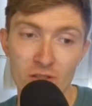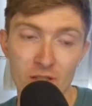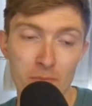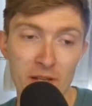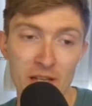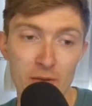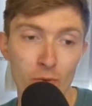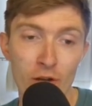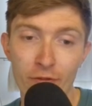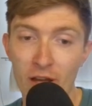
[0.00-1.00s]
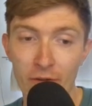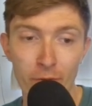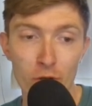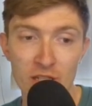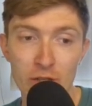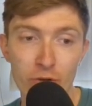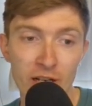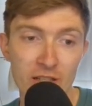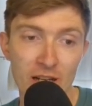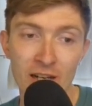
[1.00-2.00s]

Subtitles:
to be worth it at 14 credits,